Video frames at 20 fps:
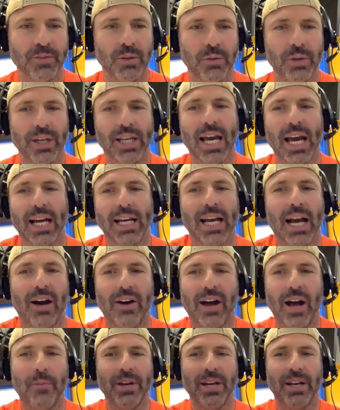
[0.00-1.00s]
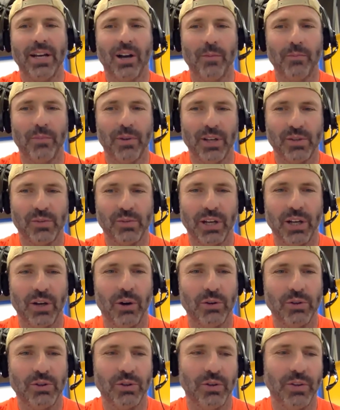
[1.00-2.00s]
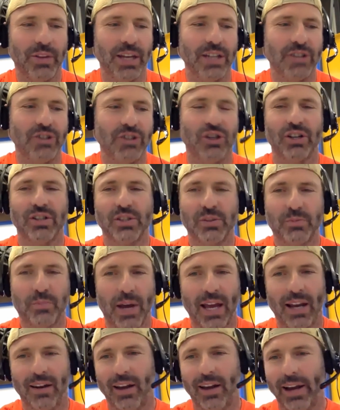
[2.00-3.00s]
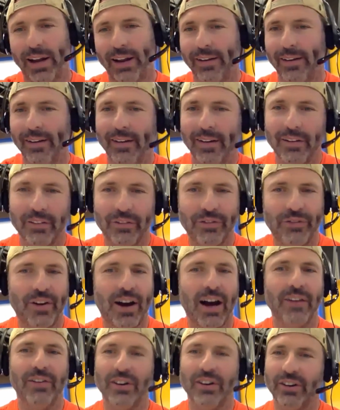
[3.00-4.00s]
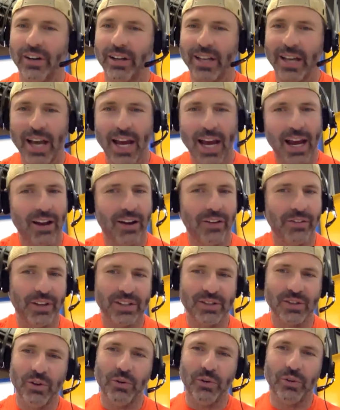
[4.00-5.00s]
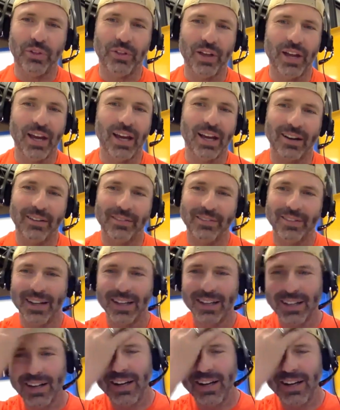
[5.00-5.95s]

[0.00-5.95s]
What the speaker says: We can't count how many companies we go to and they just spent like $500K on this new thing, and I'm like,